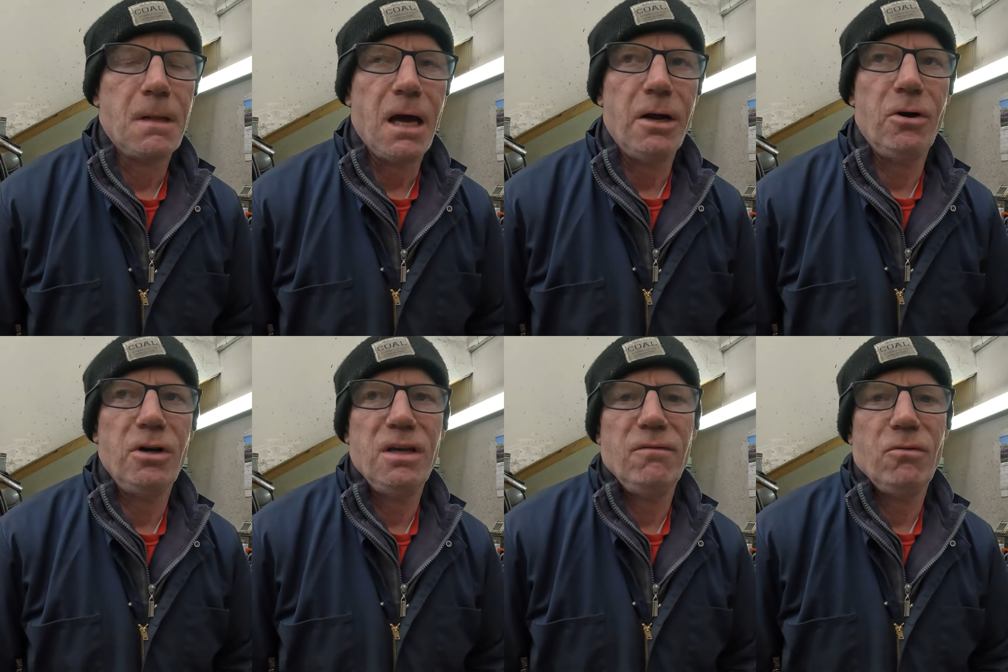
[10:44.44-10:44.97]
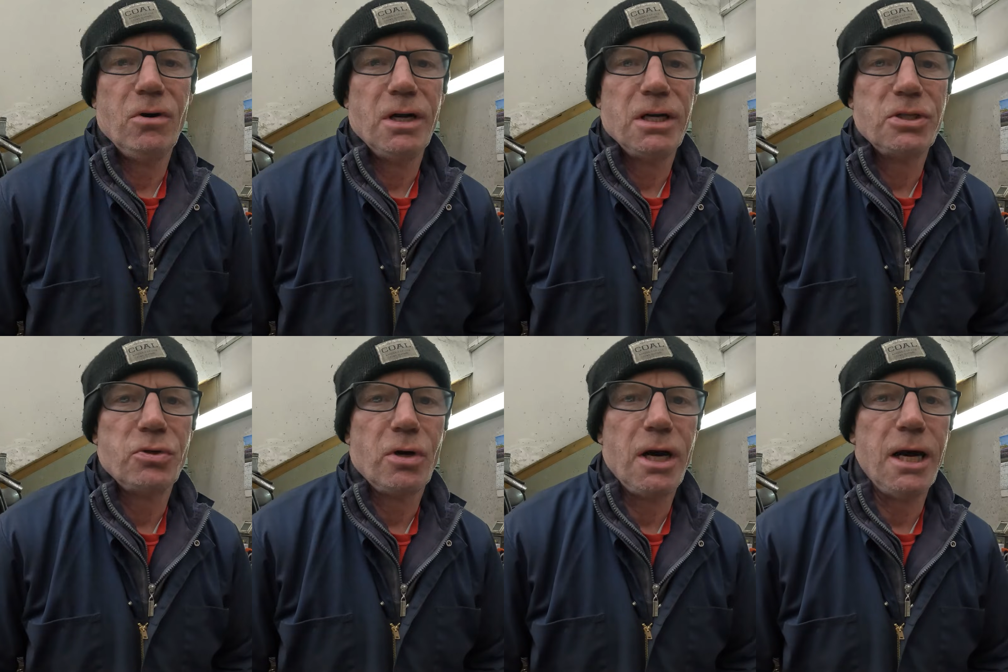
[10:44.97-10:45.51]
I don't even
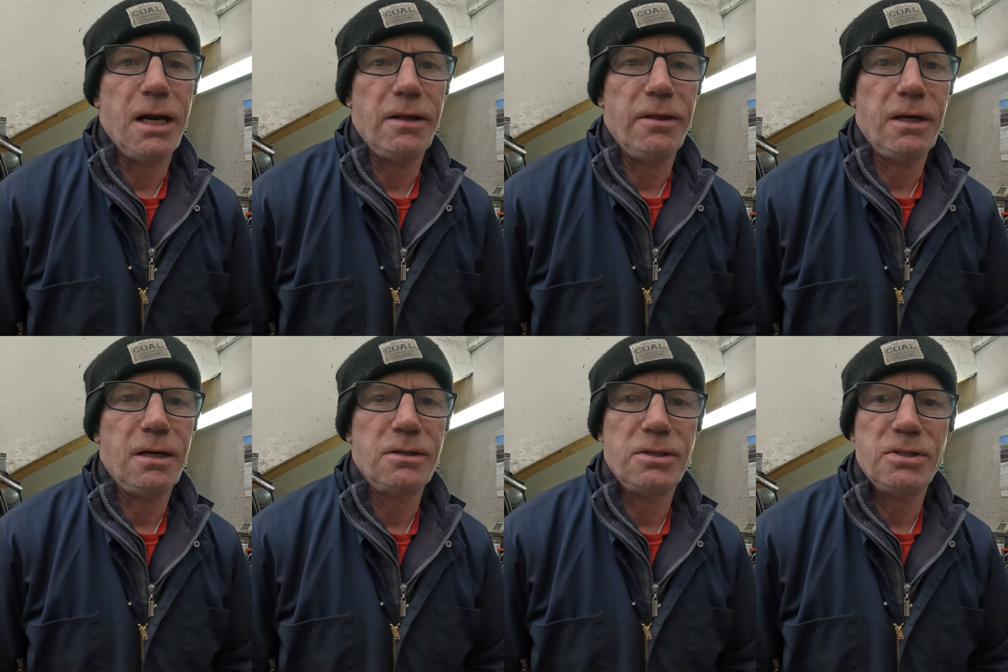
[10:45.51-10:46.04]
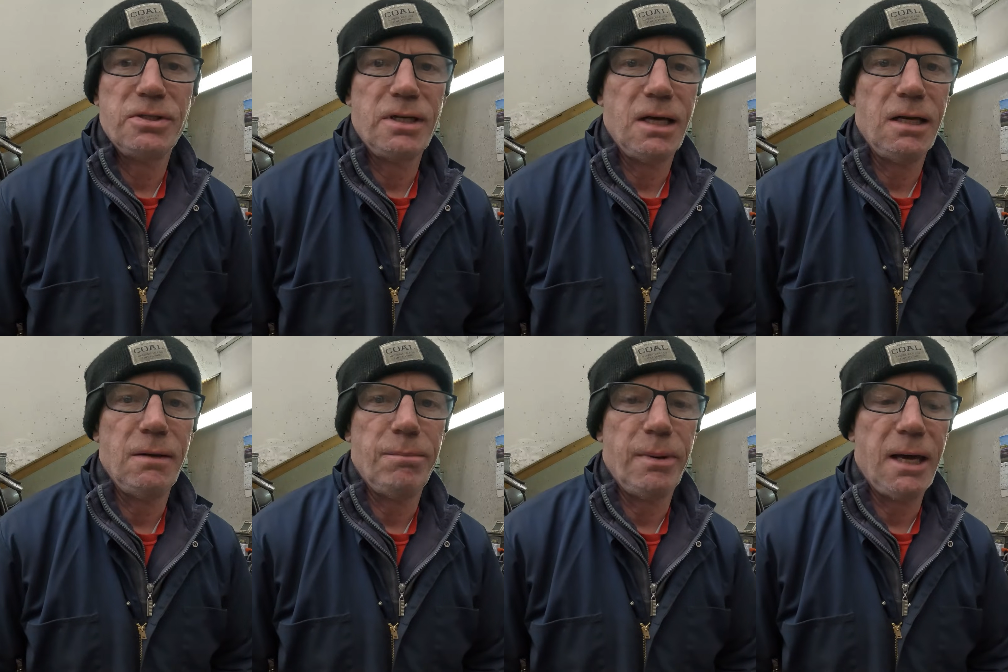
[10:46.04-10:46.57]
want to try it. I think I'll just
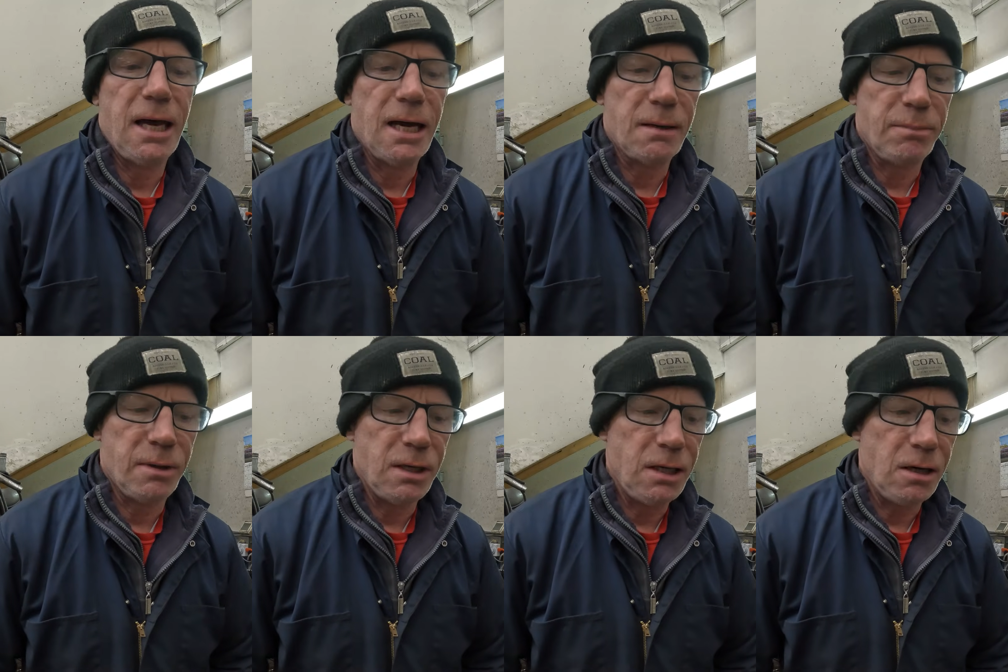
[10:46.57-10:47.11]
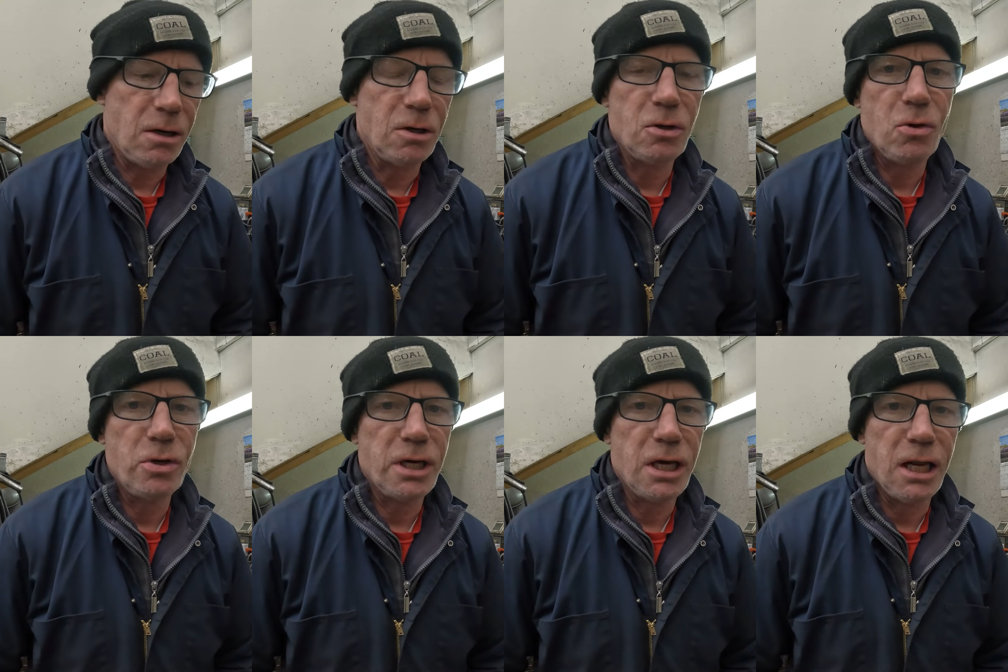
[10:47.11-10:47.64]
send it back. But here, I'll
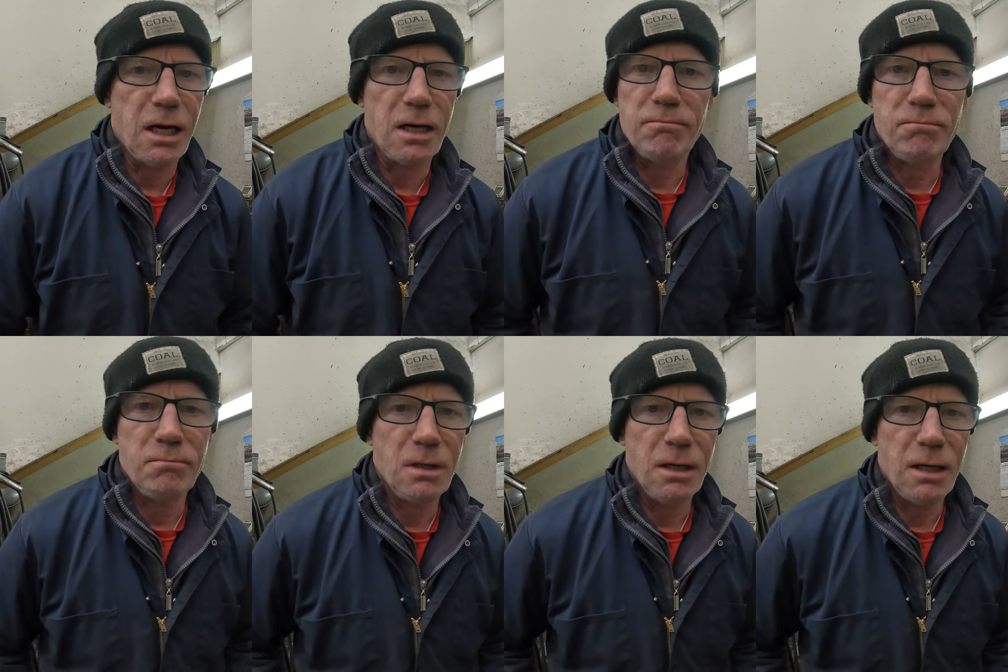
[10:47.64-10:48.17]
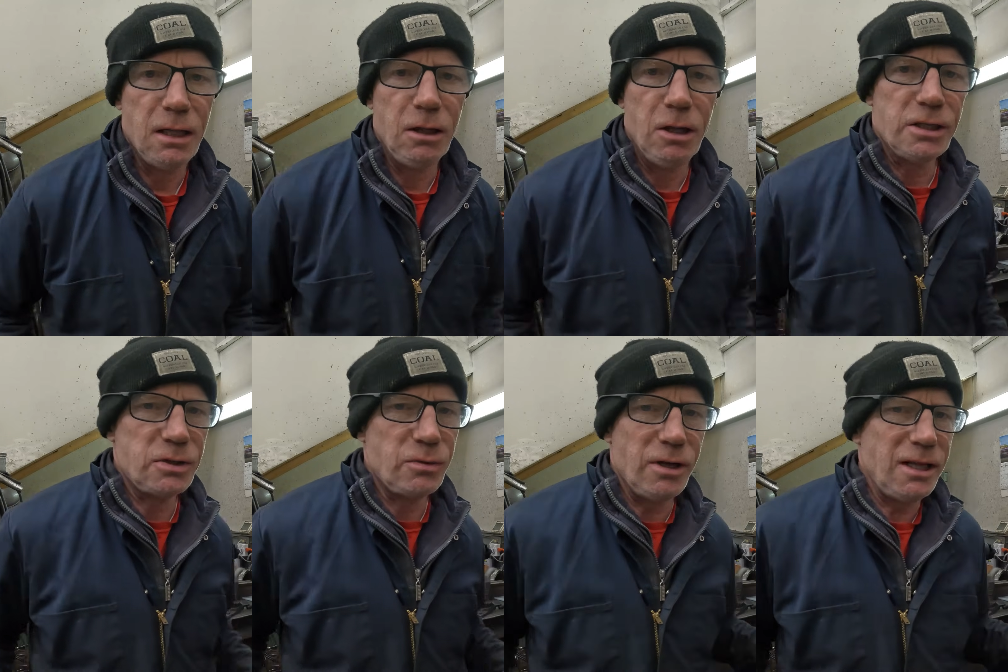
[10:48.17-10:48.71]
go get it. It
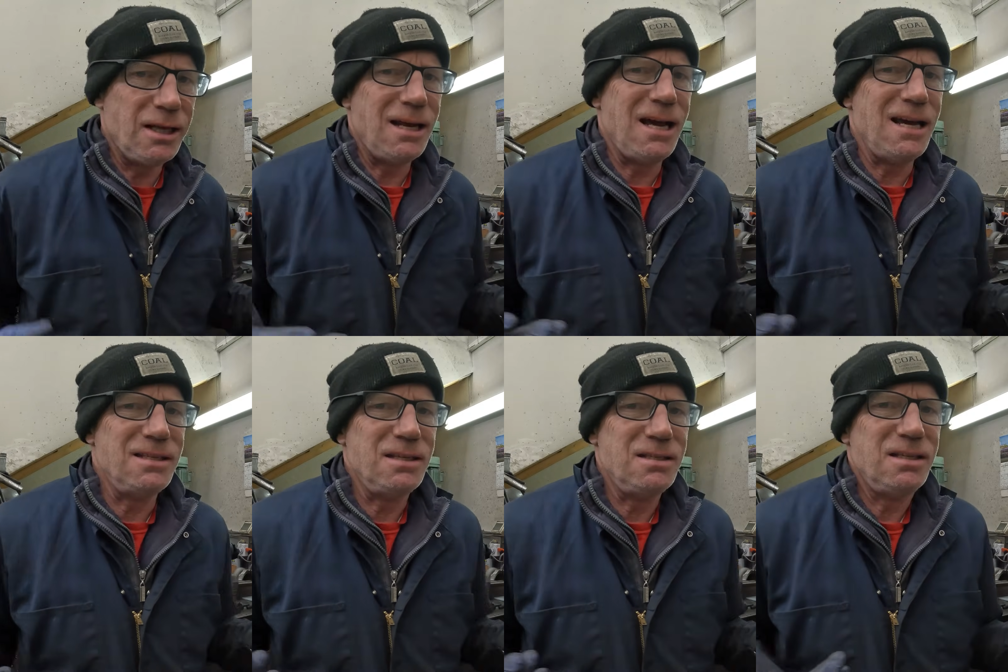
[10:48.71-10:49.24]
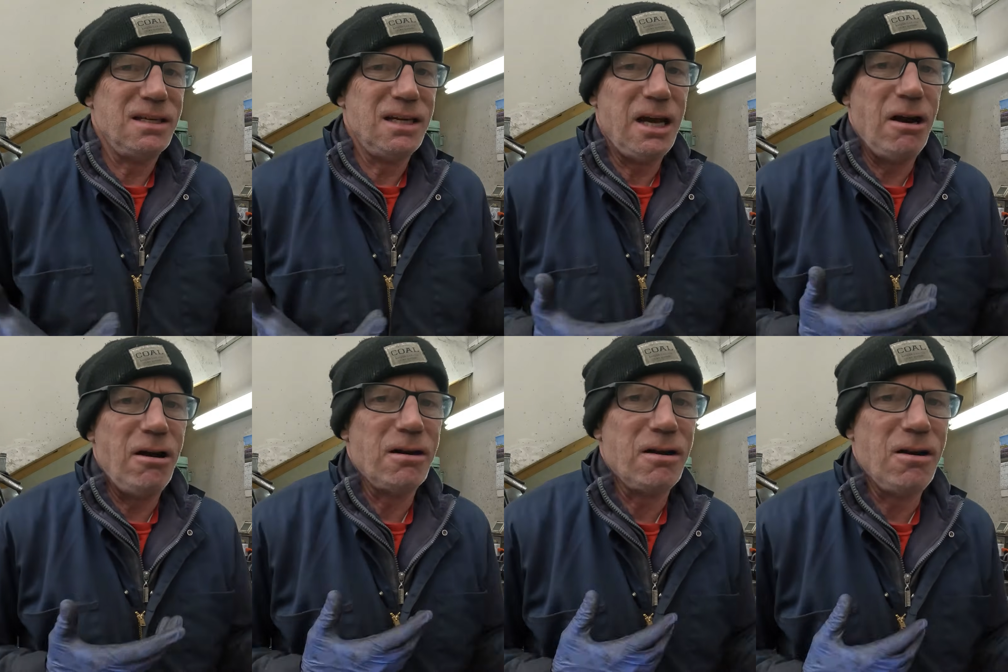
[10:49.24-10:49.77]
looks really nice. It's a
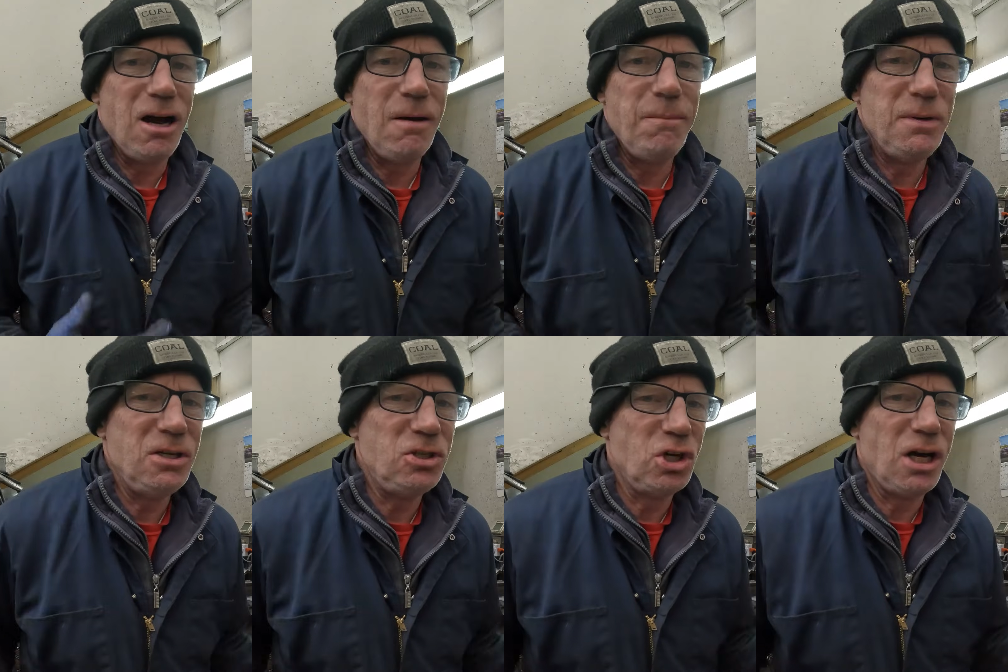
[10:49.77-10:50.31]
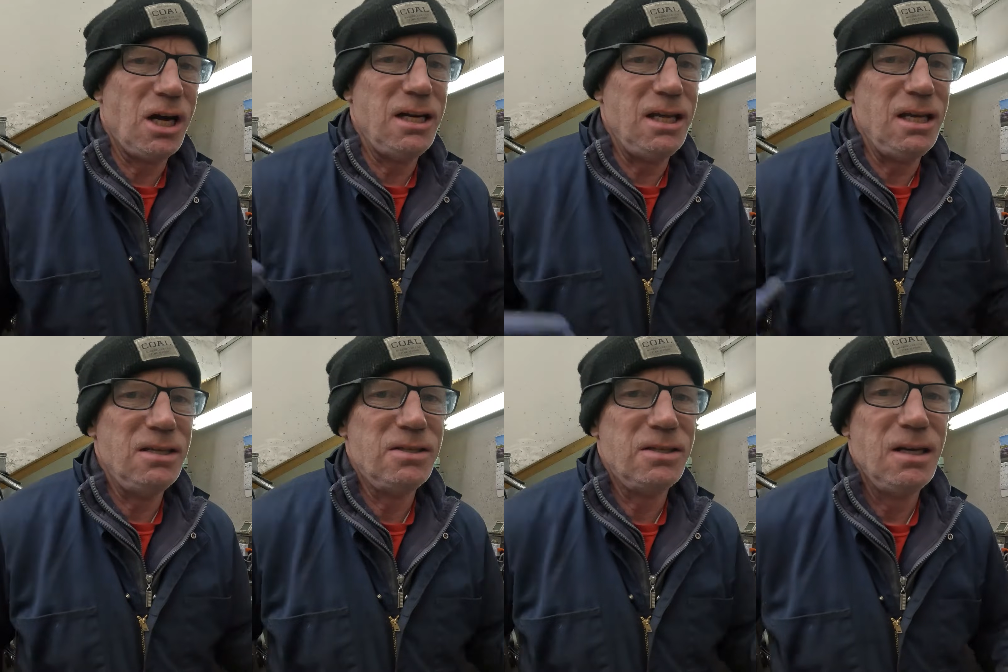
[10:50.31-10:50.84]
Garrett copy
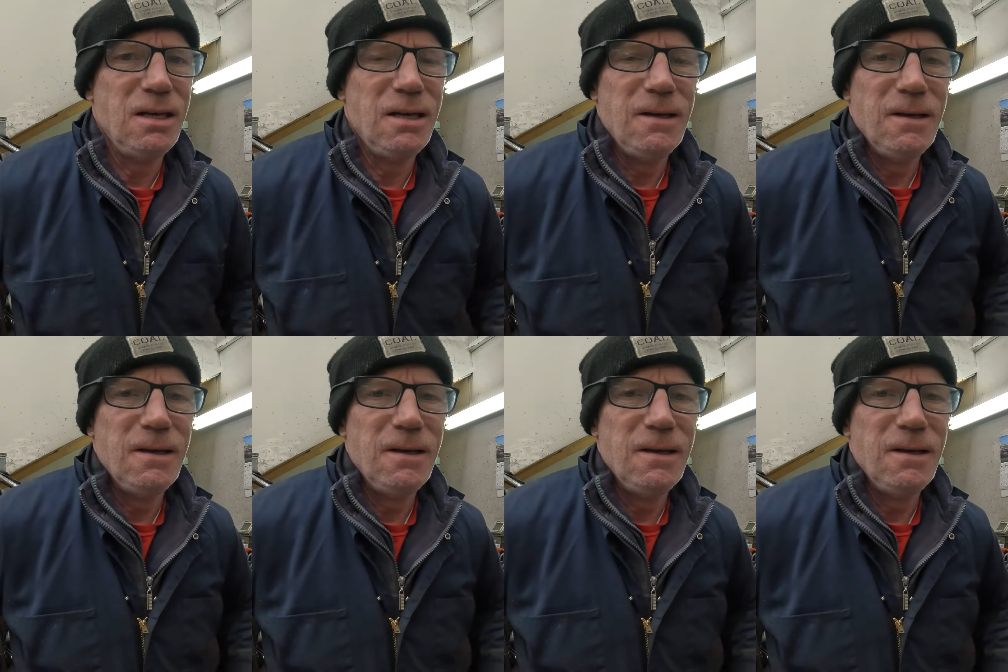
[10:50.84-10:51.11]
Chinese.